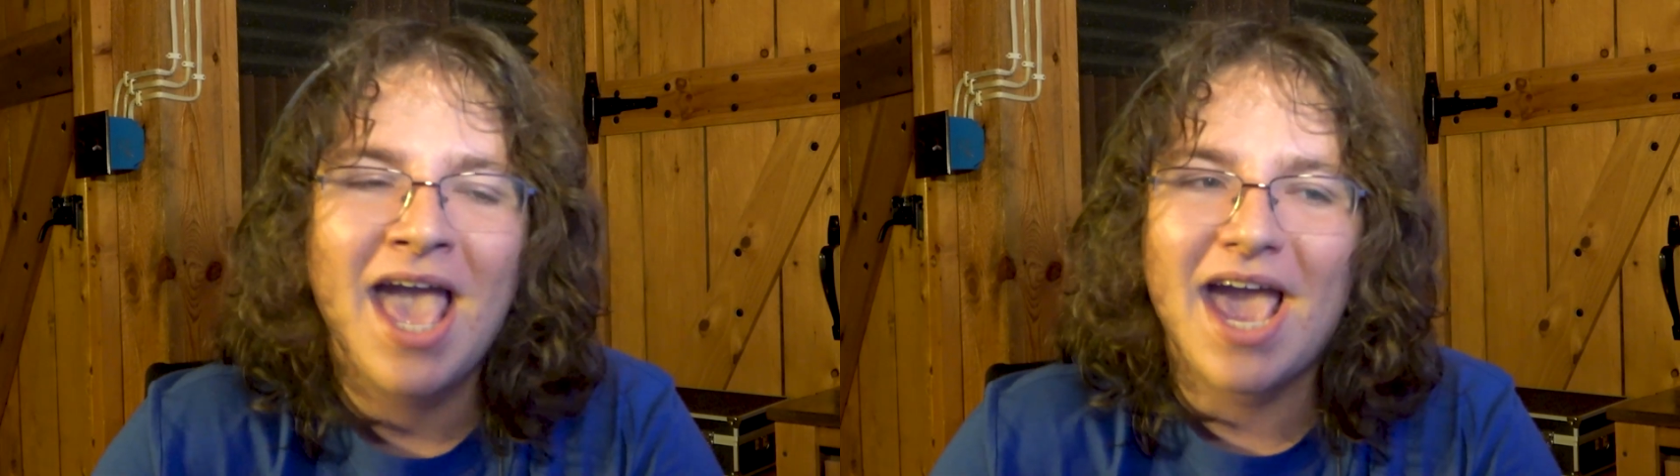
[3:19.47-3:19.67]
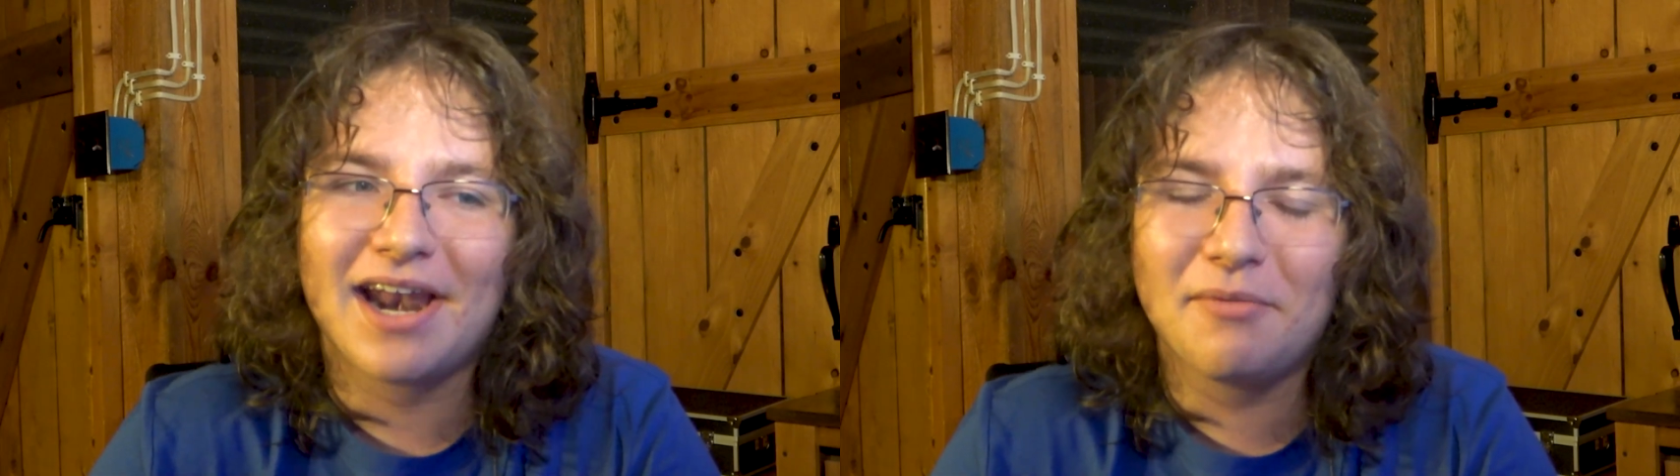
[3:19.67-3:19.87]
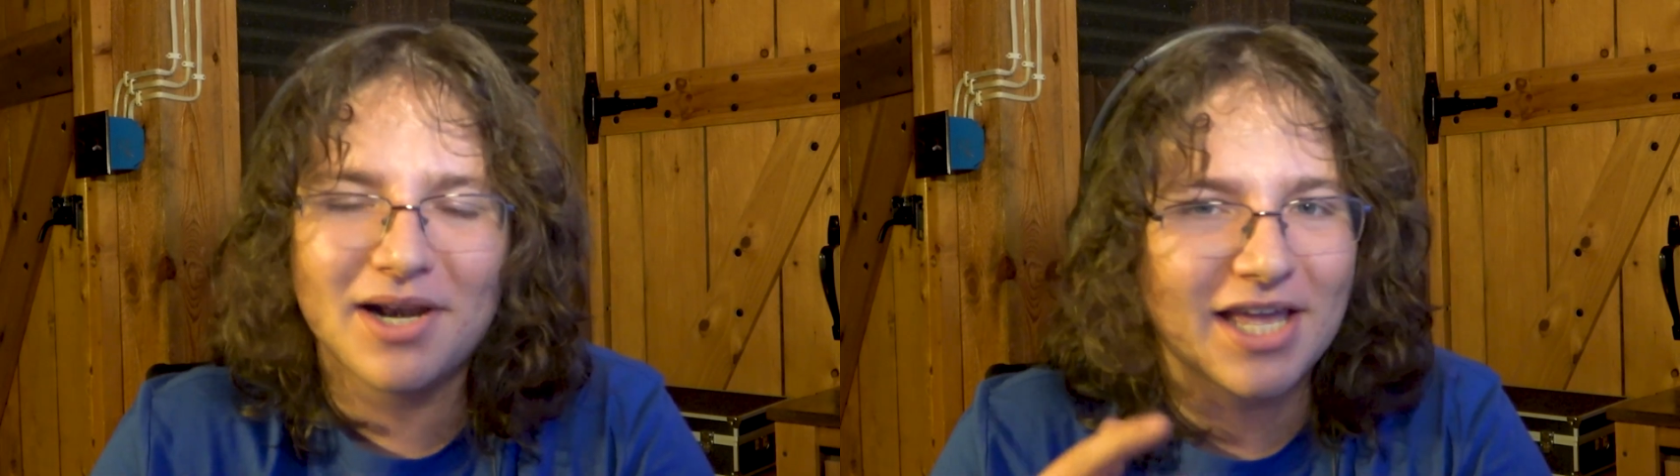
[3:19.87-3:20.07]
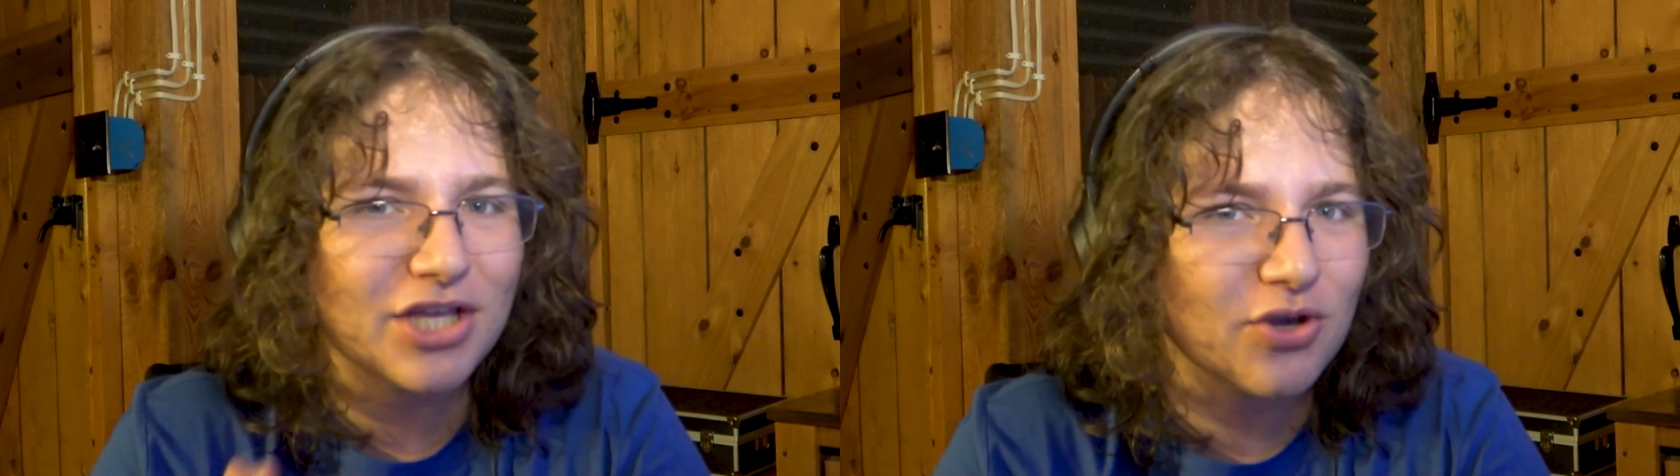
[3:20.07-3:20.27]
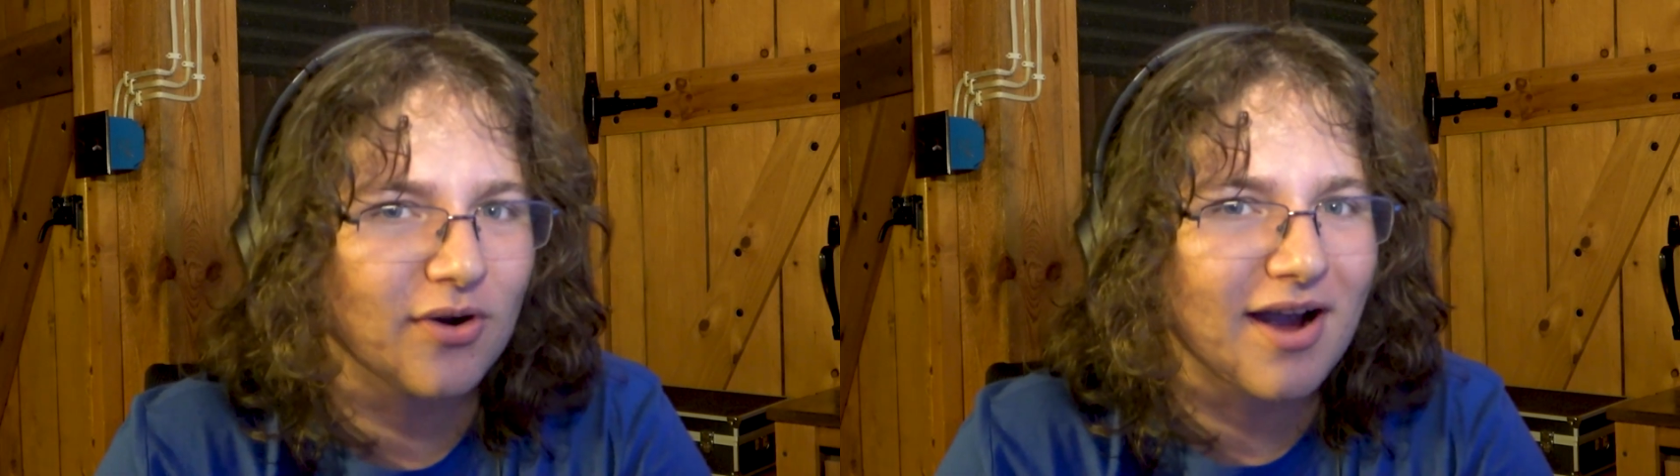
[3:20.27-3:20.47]
and I want to
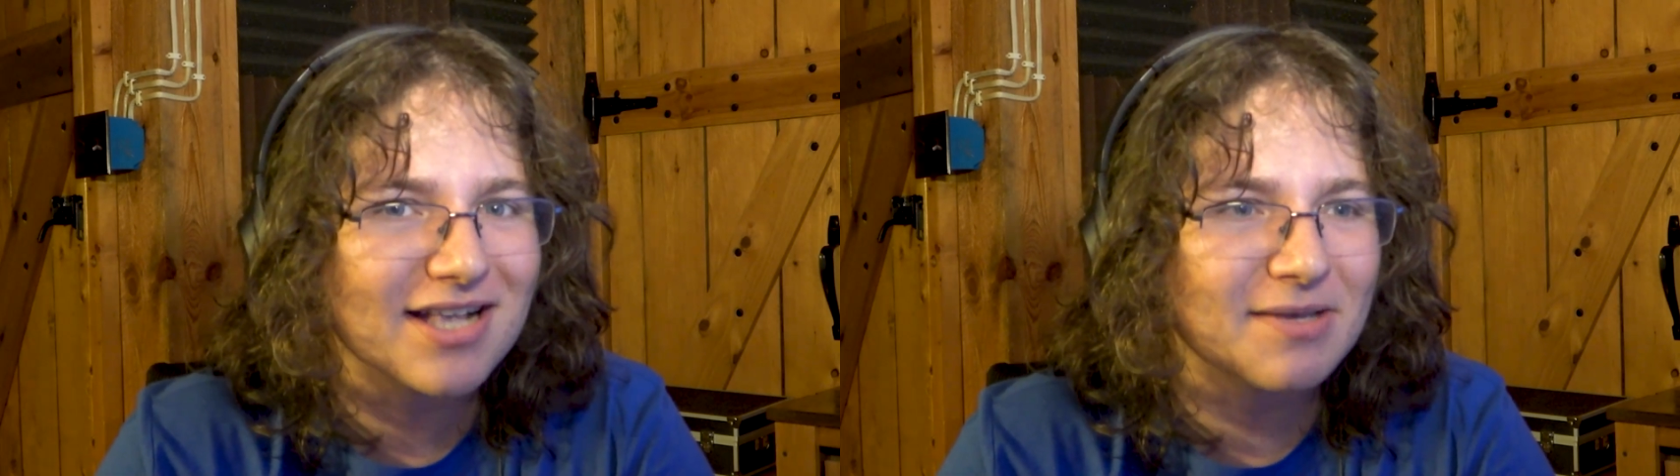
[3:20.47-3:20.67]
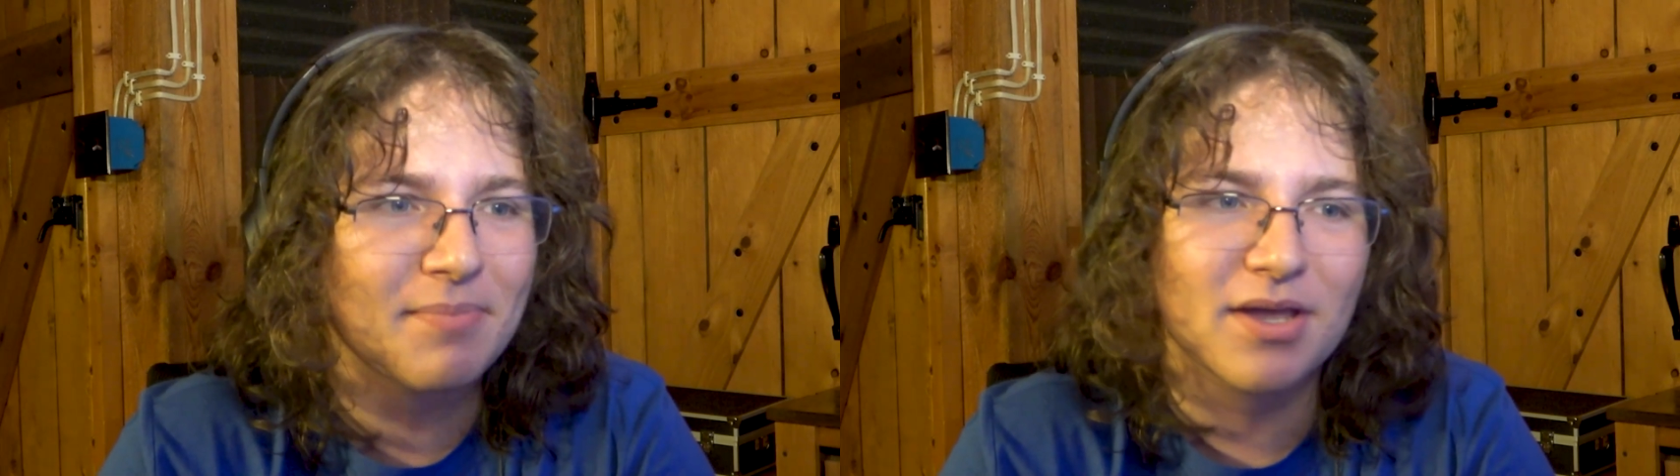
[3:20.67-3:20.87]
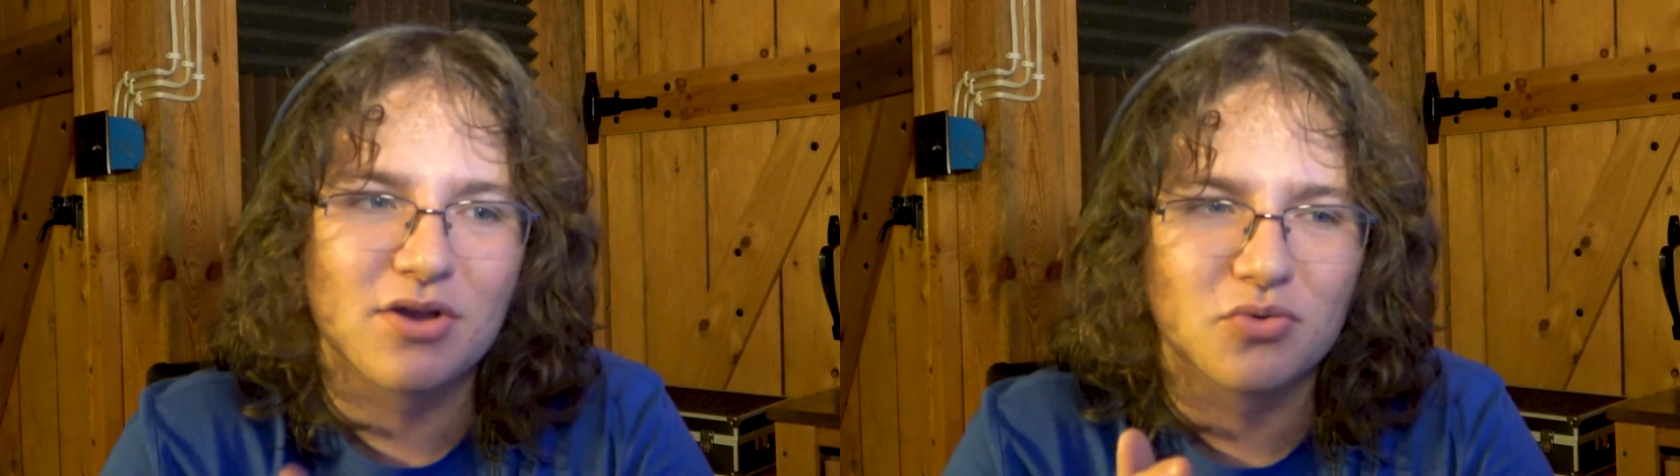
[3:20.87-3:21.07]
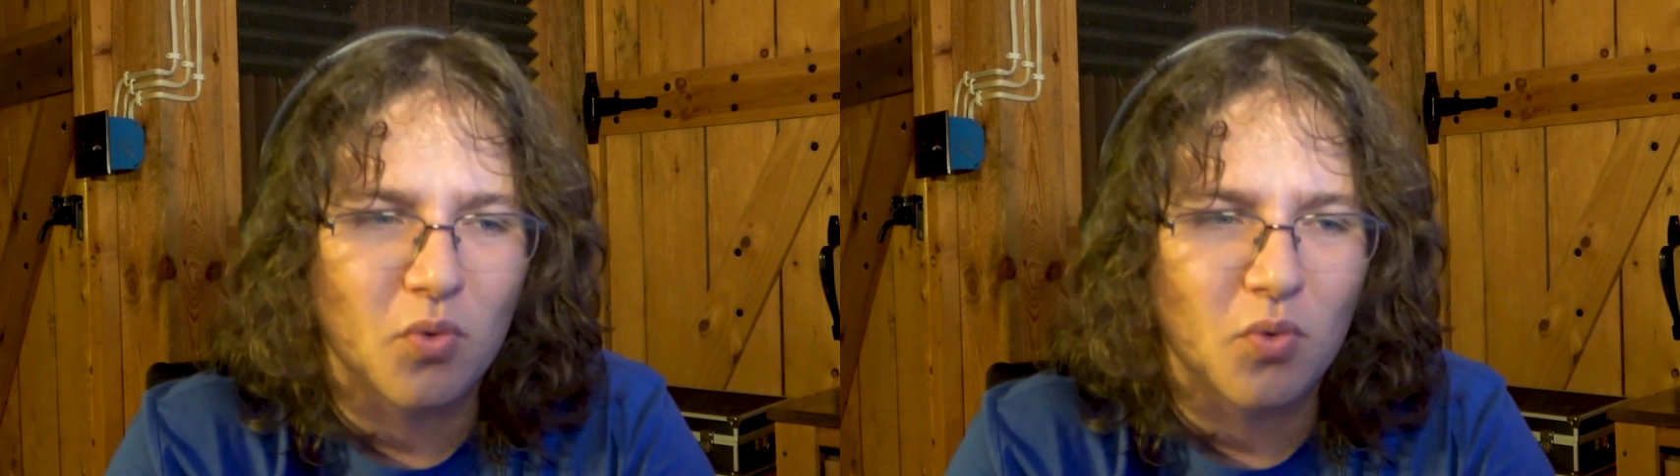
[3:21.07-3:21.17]
get your guys' opinion.